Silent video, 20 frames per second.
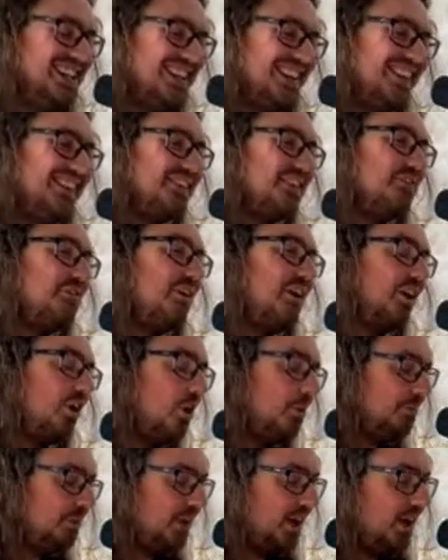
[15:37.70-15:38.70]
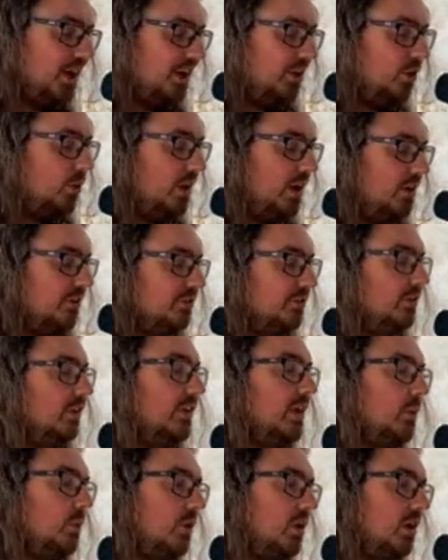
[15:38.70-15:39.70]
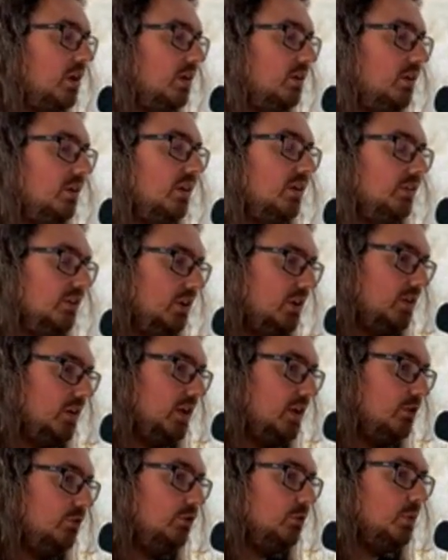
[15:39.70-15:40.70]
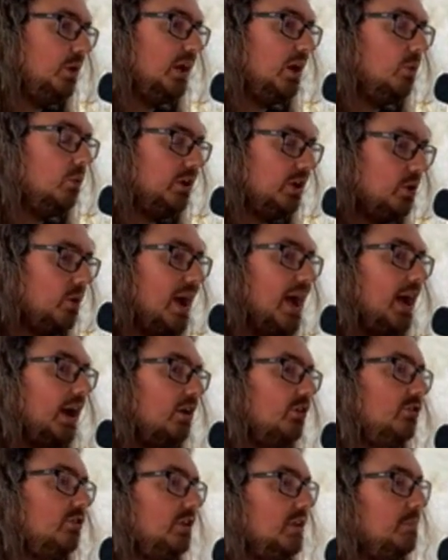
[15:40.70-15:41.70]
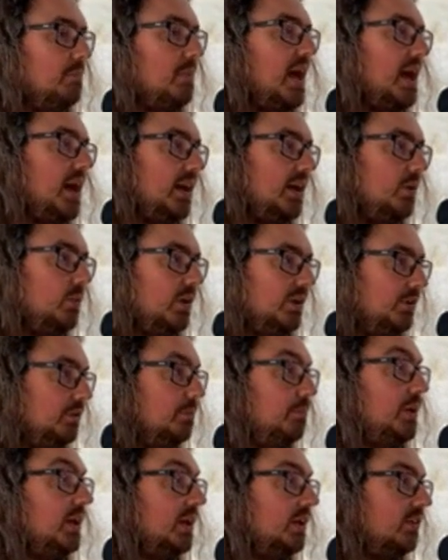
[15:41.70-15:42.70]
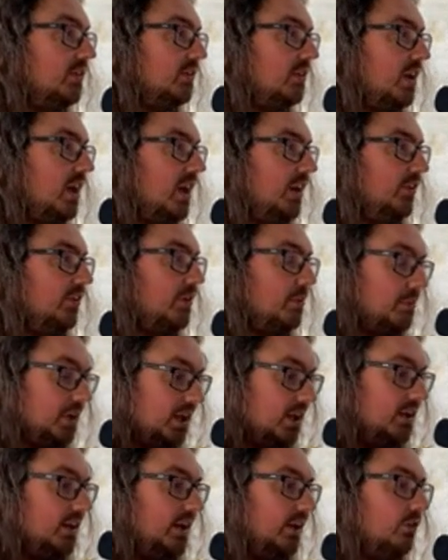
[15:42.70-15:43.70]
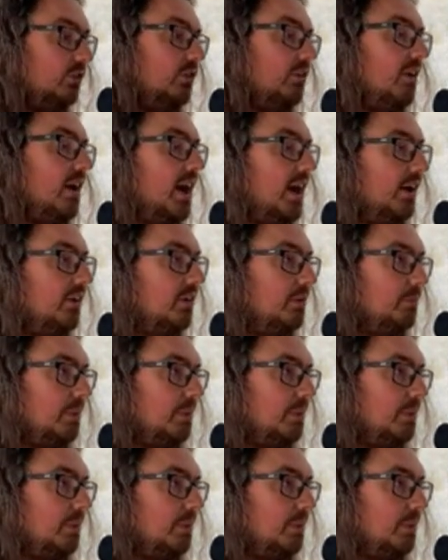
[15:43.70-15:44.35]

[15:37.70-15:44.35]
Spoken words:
There's a very complicated equation that they use to work out what you actually pay when you bid and somebody clicks your ad.